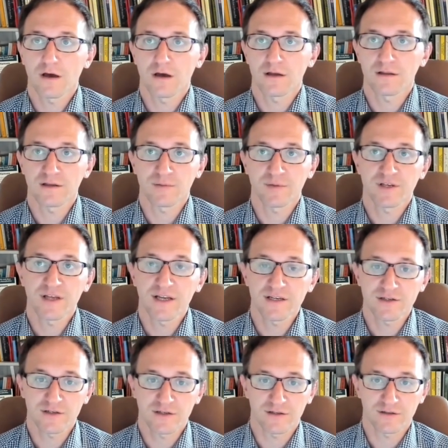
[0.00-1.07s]

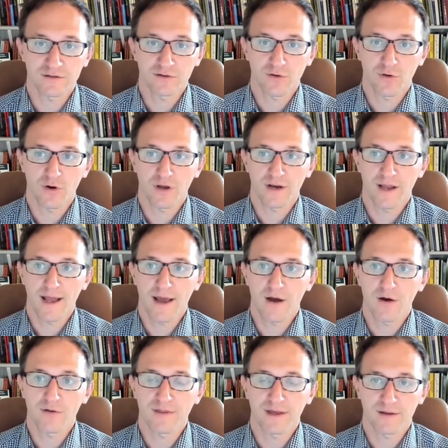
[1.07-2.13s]
limitations on
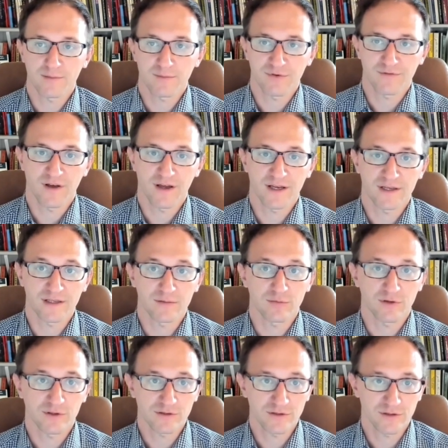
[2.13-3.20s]
how they can provide
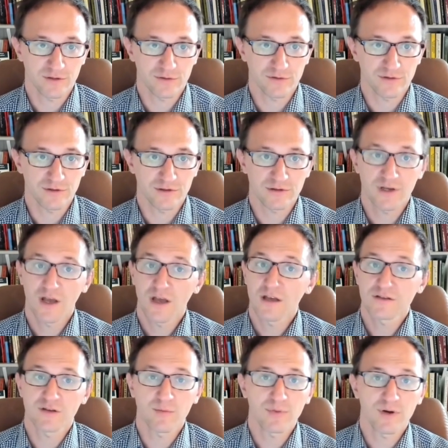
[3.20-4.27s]
ebooks to users.
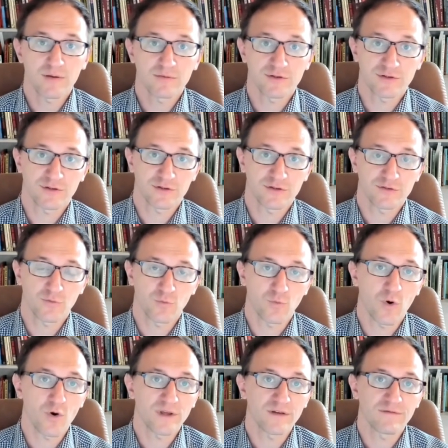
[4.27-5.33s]
Some publishers
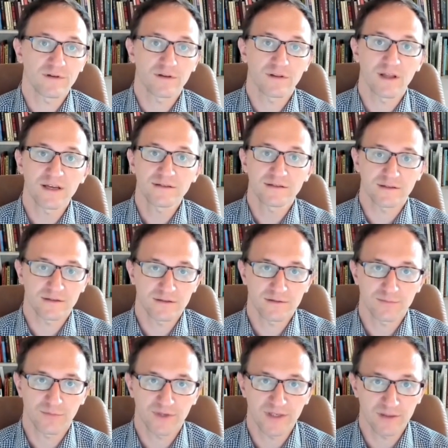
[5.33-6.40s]
won't even
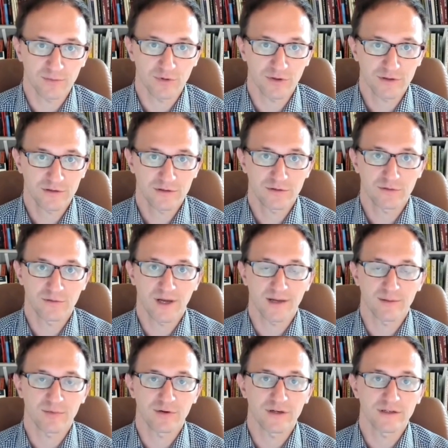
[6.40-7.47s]
license ebooks to
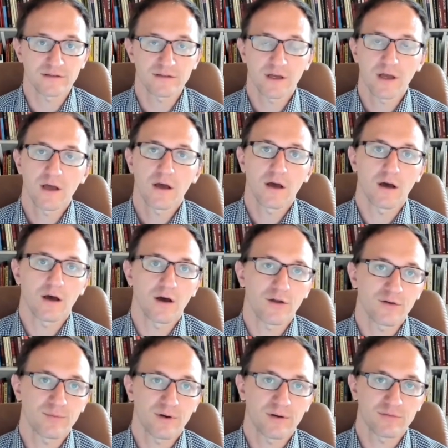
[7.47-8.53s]
libraries.
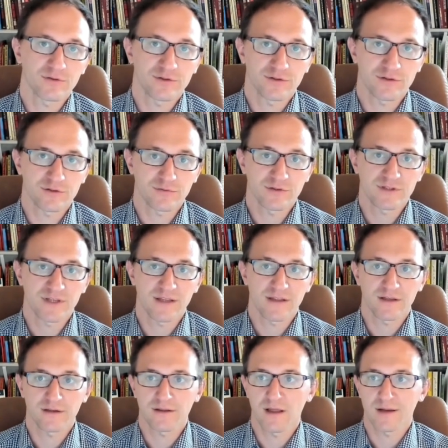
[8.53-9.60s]
Other publishers will say
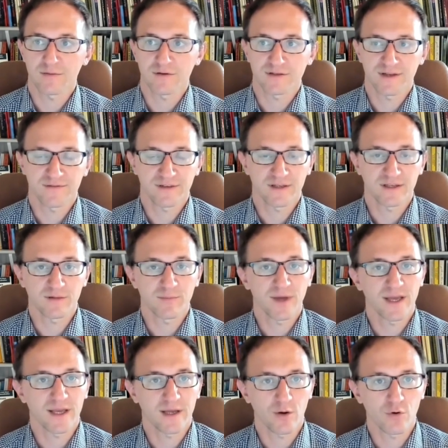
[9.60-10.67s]
that libraries have to keep
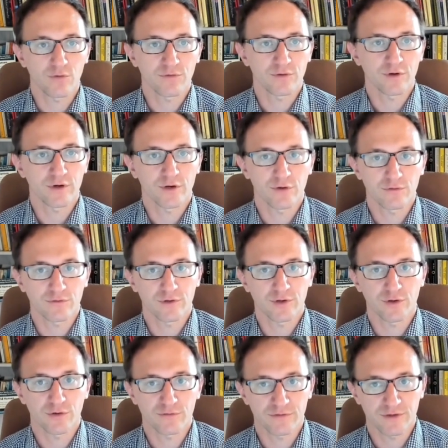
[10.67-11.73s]
paying over and over
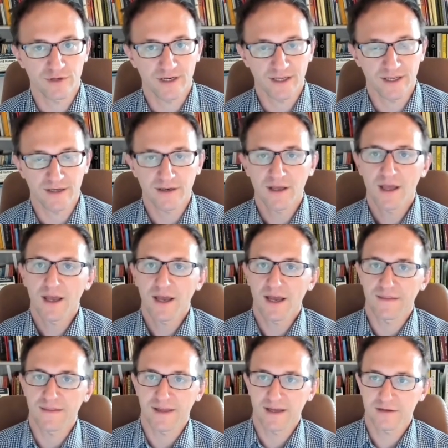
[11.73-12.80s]
and over again.
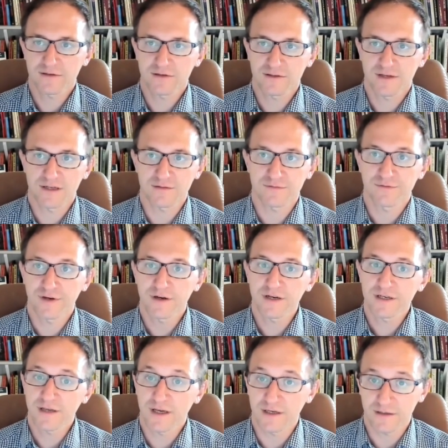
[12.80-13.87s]
And they exercise
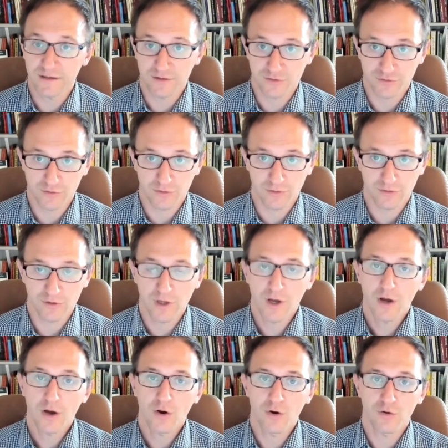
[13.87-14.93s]
very tight control
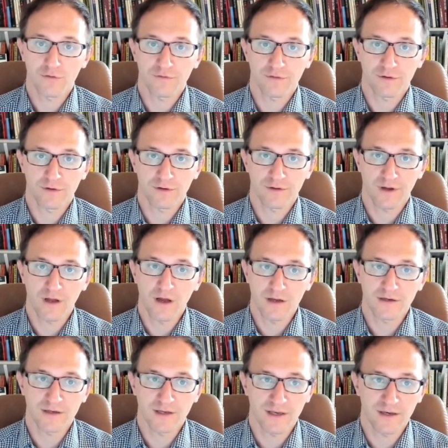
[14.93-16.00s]
over the
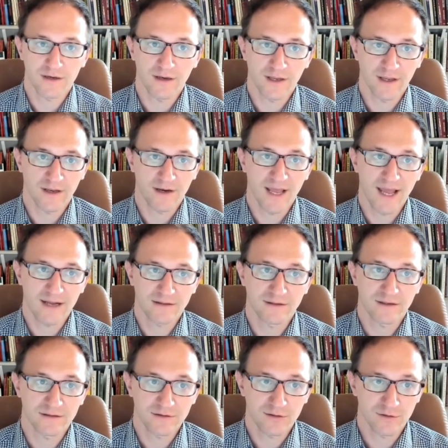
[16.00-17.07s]
content and
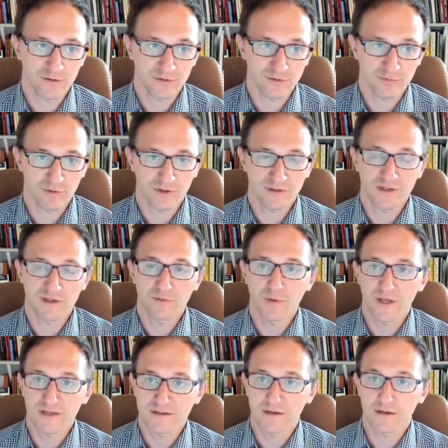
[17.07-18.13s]
access to those works in
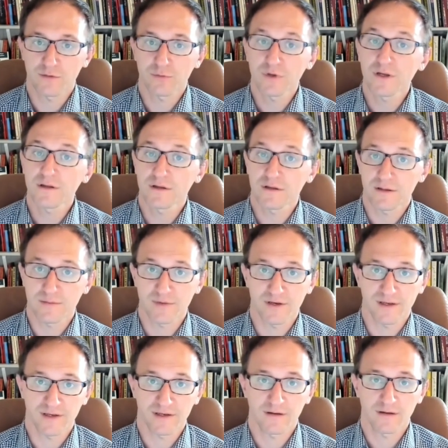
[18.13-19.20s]
ways that are really
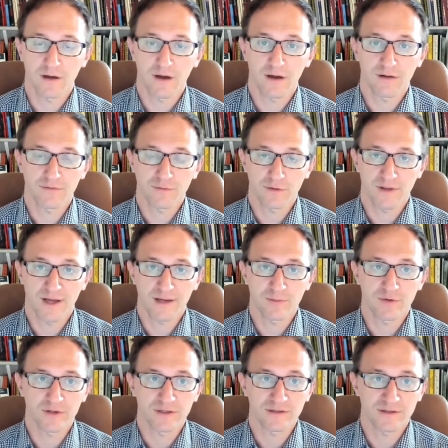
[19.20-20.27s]
limiting for
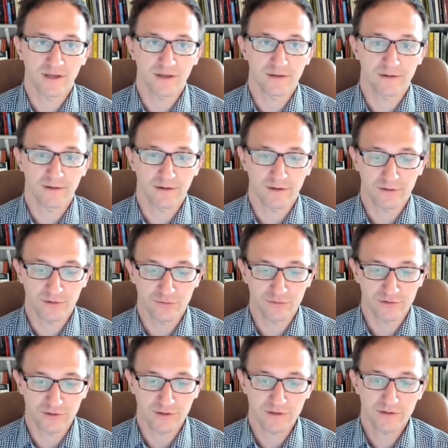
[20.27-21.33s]
libraries and their
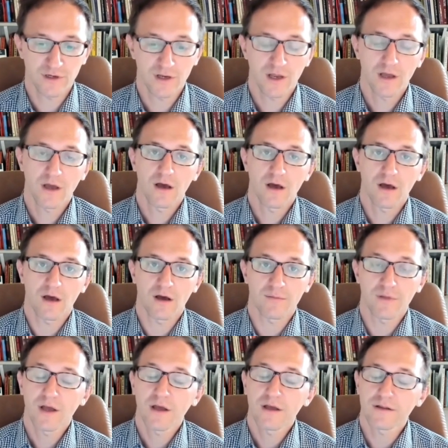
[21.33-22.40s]
users.
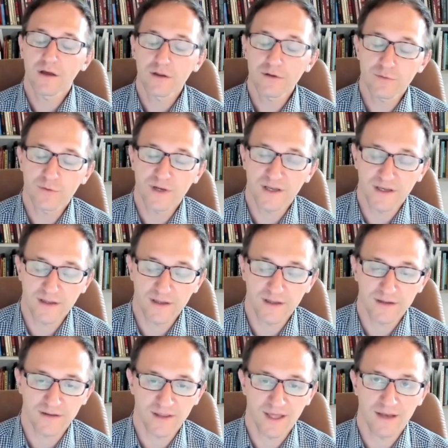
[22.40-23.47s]
The other way
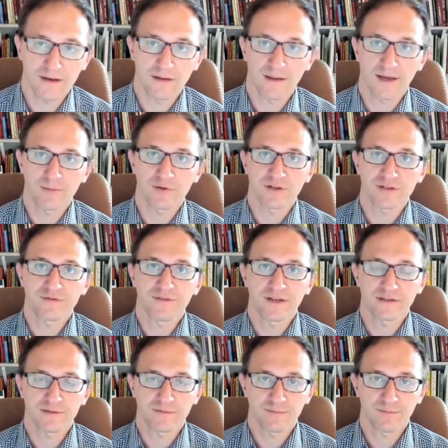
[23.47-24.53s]
that libraries
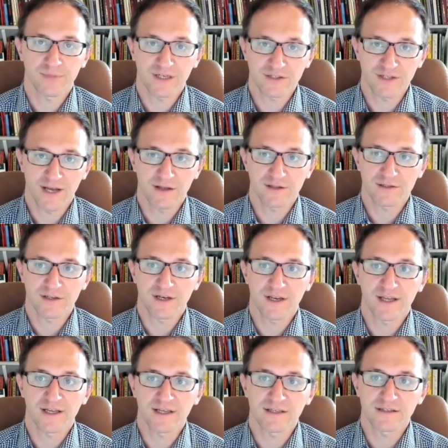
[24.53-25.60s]
face a big challenge
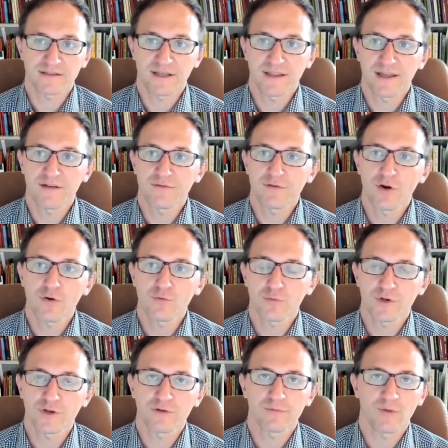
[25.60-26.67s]
today is that they have no
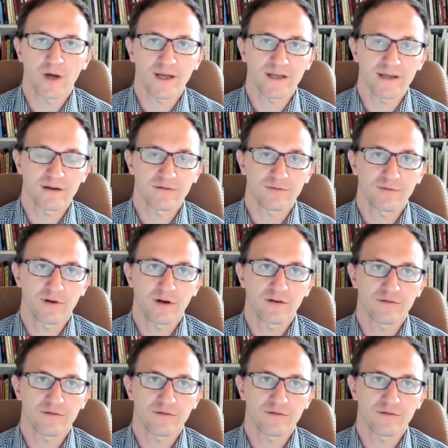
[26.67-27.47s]
real way of